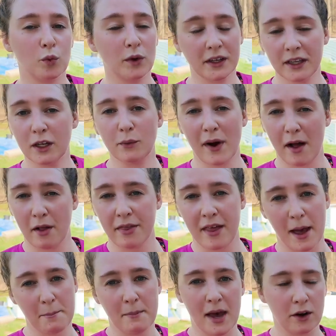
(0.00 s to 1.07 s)
really well,
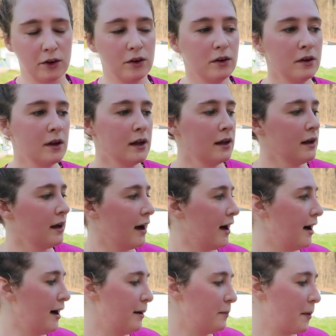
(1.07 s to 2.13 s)
that metal,
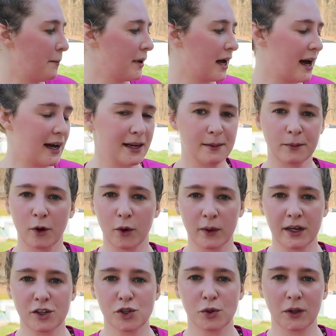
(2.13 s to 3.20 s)
but I am
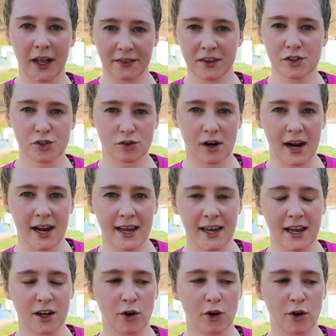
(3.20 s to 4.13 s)
going to let this dry,